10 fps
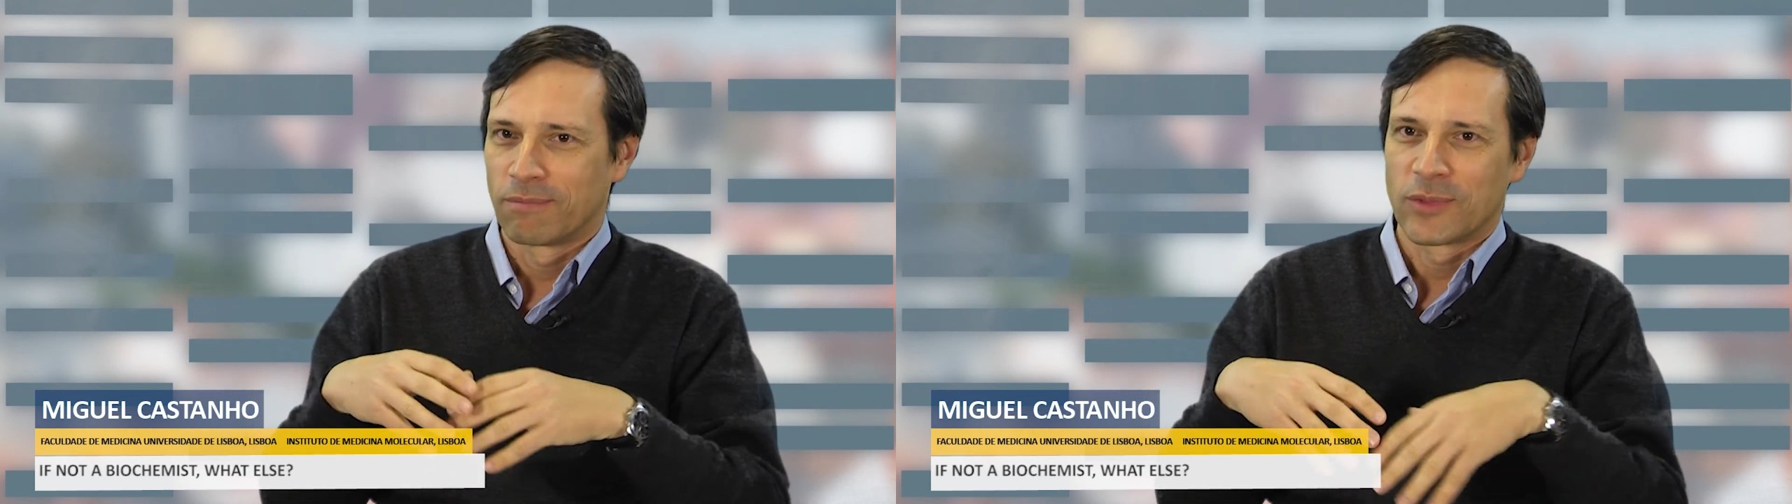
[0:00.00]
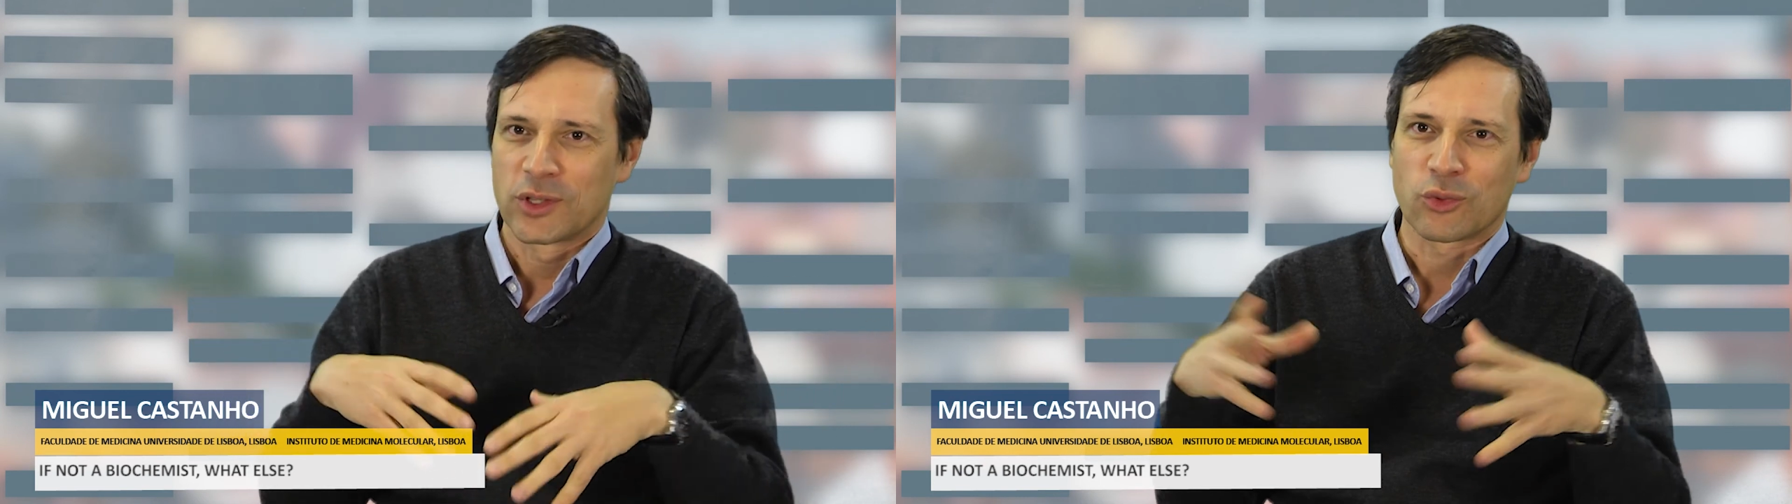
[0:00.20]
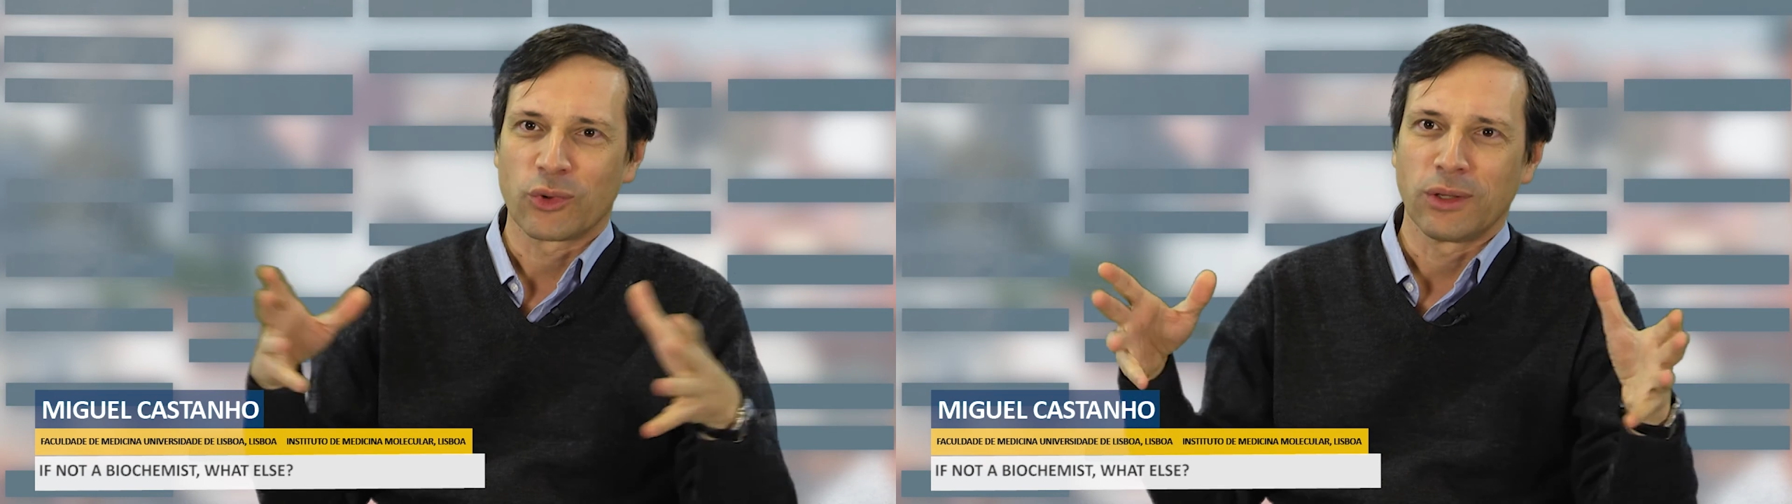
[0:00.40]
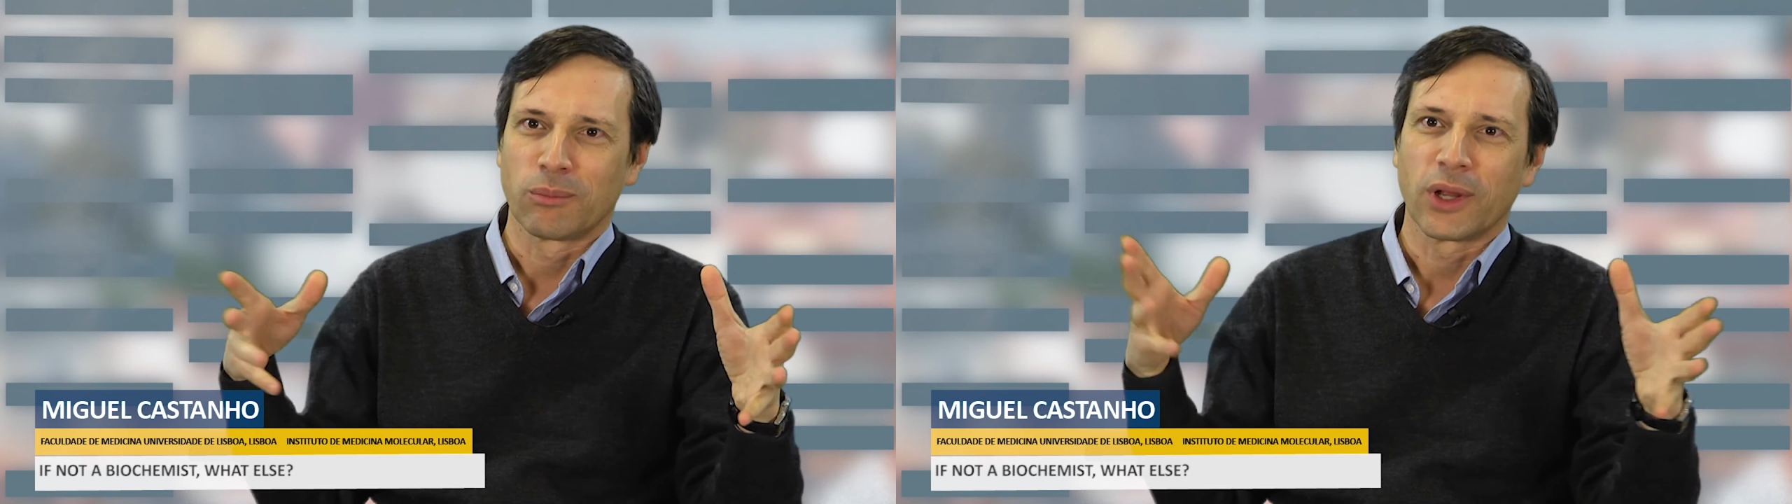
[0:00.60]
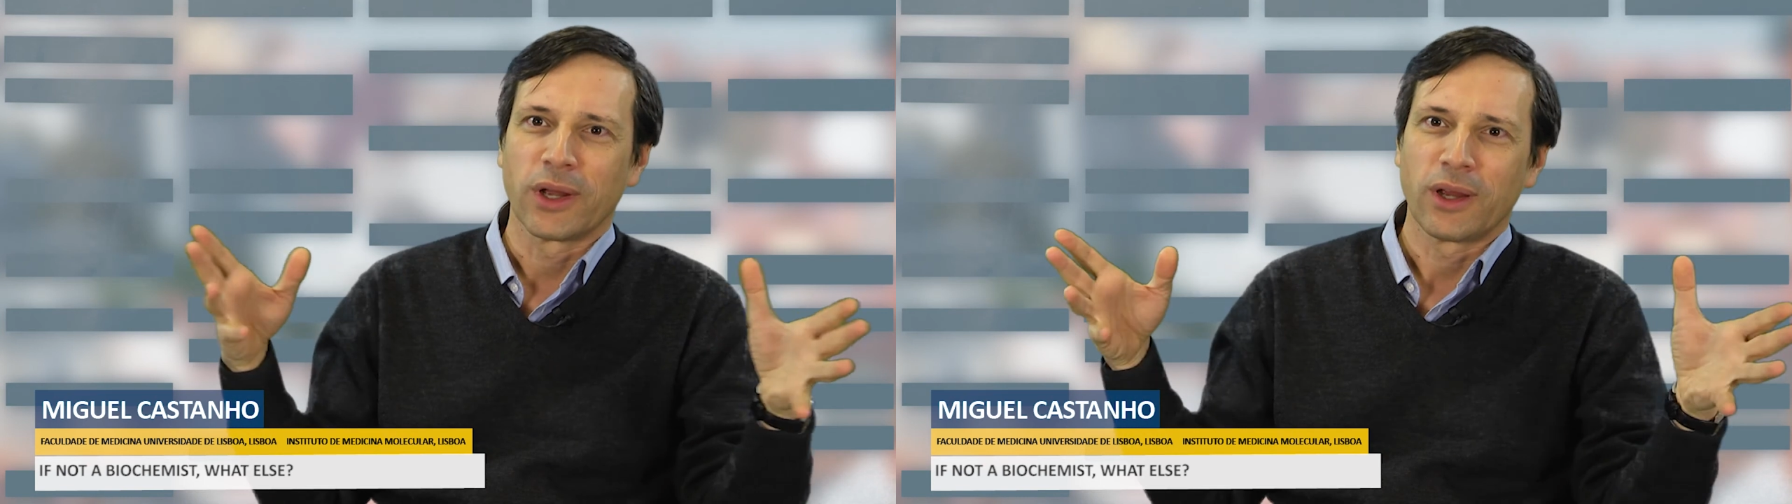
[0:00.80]

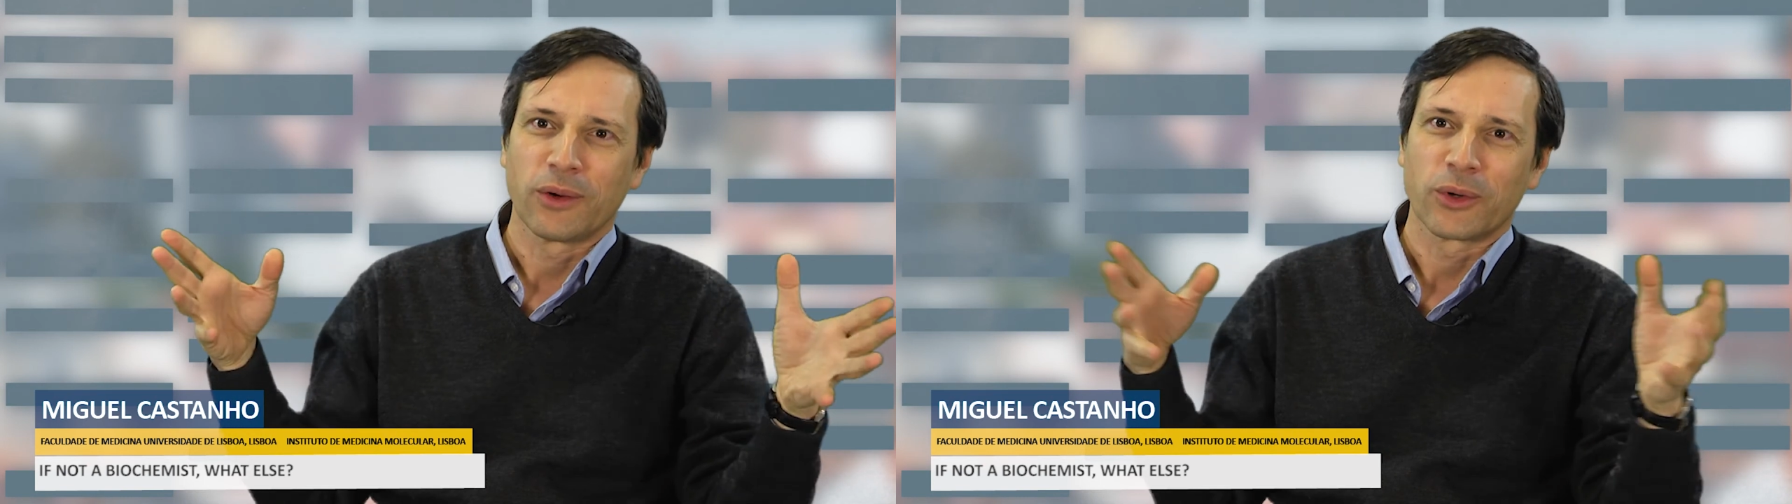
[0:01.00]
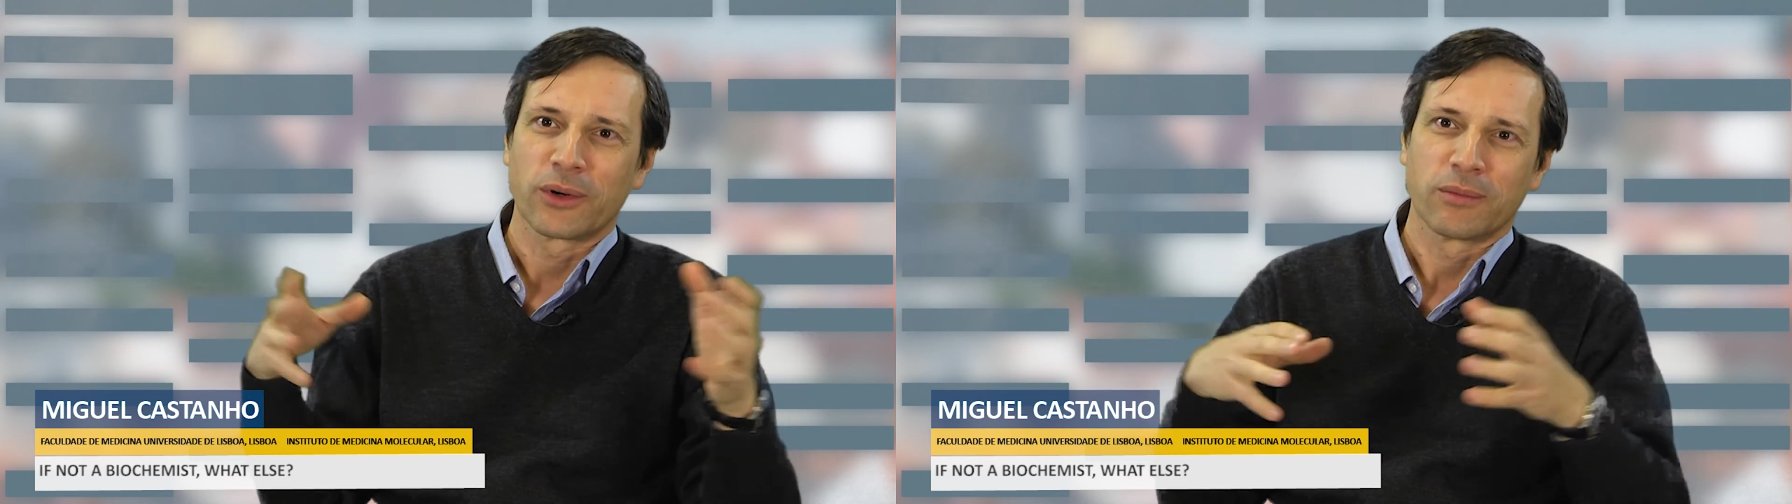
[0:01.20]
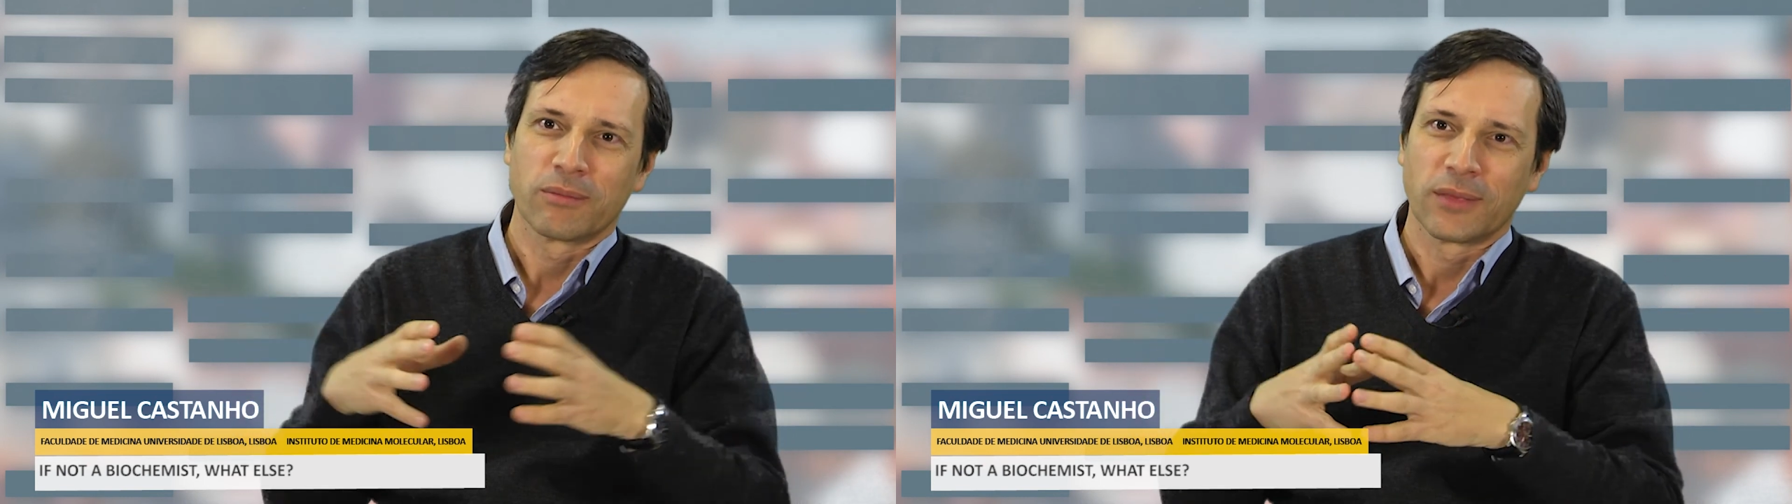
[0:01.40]
screenplay, or